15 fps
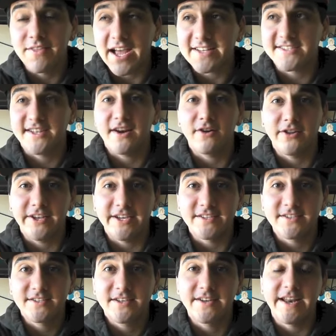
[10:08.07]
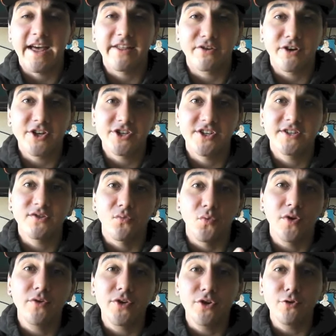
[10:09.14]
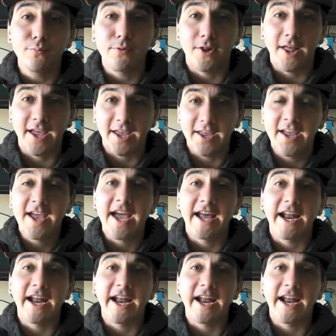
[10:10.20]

that's their list. Now the question is, will you play?